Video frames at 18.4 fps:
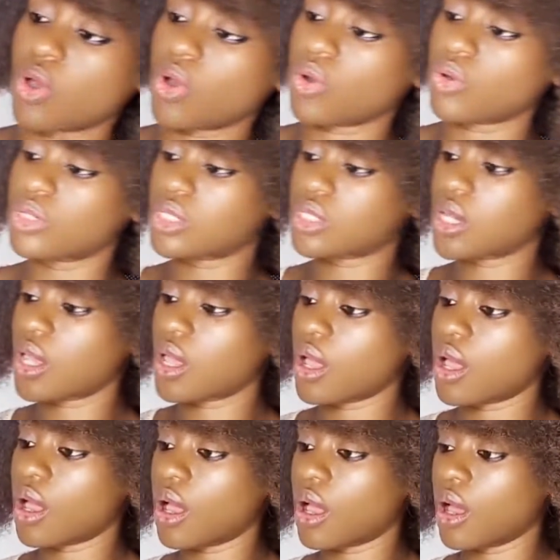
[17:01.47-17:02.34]
called,
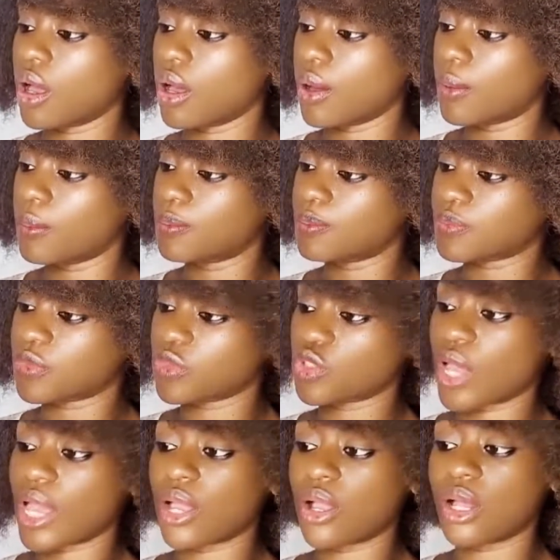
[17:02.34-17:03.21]

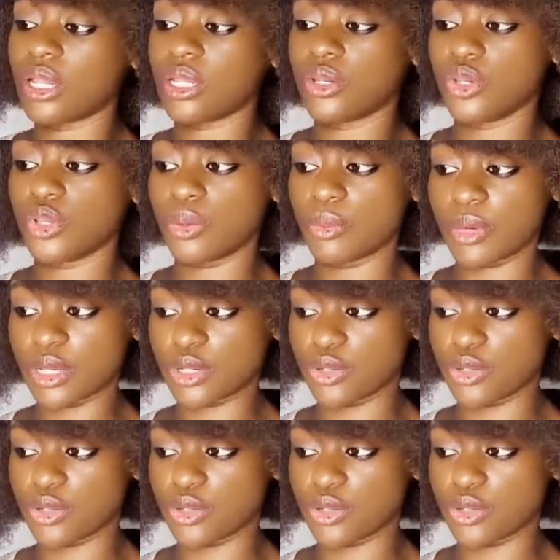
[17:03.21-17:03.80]
so I call it Neo